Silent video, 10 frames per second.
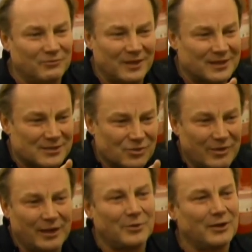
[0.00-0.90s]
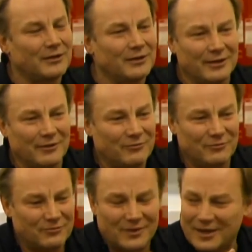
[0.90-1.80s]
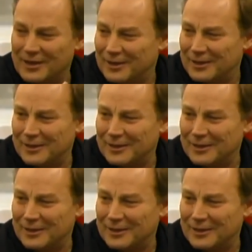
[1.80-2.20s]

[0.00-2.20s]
it's credible, if uh,